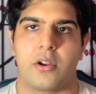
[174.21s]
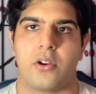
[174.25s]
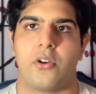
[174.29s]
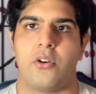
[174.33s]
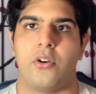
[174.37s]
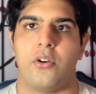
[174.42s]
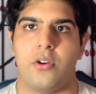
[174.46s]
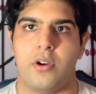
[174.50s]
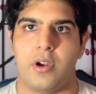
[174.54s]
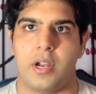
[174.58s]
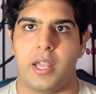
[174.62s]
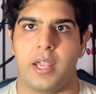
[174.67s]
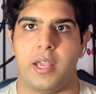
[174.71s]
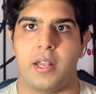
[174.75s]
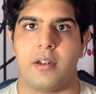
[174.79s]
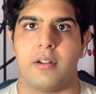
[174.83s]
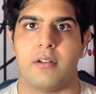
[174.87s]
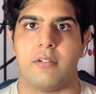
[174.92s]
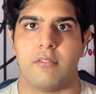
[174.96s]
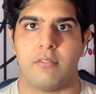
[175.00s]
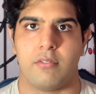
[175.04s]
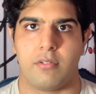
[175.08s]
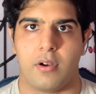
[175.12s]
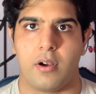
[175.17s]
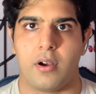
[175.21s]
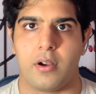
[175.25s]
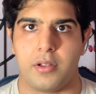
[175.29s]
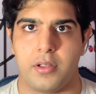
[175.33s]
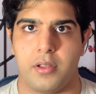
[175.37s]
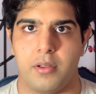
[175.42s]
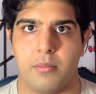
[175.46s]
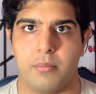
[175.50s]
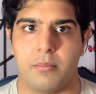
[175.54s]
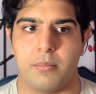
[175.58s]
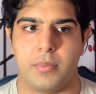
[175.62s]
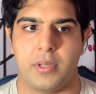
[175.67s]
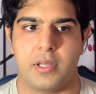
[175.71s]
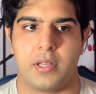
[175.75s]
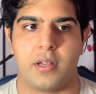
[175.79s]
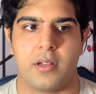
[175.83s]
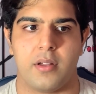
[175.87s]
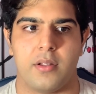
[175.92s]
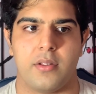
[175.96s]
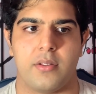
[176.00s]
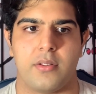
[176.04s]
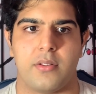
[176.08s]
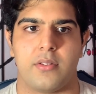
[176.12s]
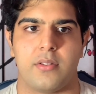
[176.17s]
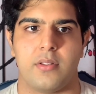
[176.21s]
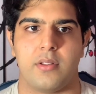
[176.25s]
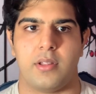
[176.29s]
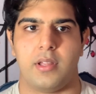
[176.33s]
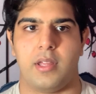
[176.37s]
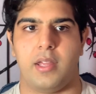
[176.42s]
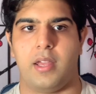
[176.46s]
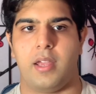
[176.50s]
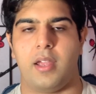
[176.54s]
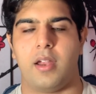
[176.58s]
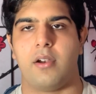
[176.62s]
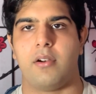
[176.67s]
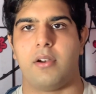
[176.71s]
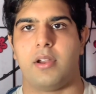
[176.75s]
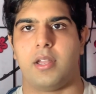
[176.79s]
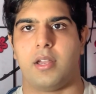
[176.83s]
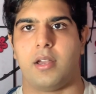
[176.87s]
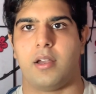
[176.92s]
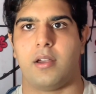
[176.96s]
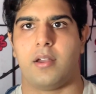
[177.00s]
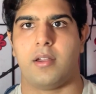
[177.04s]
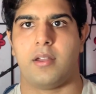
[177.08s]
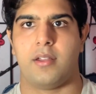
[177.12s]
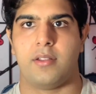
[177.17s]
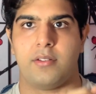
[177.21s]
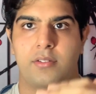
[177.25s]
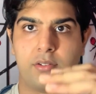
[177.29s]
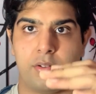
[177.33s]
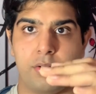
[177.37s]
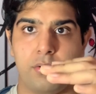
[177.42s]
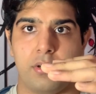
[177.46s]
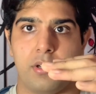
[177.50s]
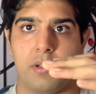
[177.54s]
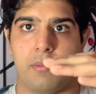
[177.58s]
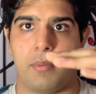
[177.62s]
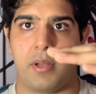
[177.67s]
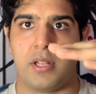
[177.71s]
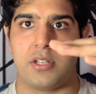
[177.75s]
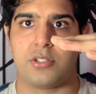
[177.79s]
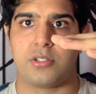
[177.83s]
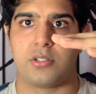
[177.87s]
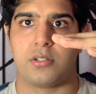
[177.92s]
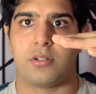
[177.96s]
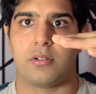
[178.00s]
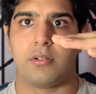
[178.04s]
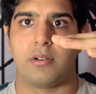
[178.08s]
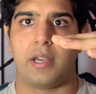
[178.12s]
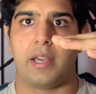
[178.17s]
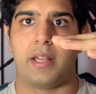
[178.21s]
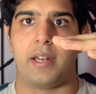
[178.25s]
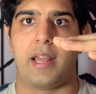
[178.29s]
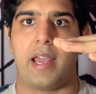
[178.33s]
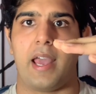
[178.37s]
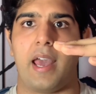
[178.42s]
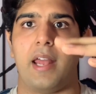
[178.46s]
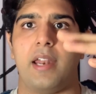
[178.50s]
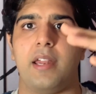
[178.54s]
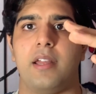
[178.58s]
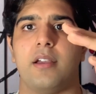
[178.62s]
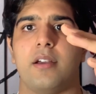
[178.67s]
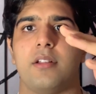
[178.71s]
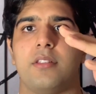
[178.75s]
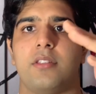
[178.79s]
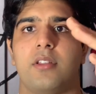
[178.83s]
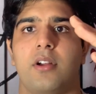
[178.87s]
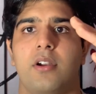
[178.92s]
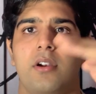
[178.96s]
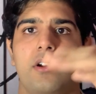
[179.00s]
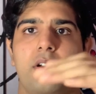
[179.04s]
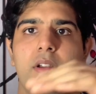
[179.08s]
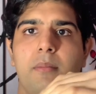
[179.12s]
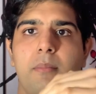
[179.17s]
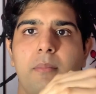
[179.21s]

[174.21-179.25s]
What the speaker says: create volume because area is 2-dimensional, and adding a 3rd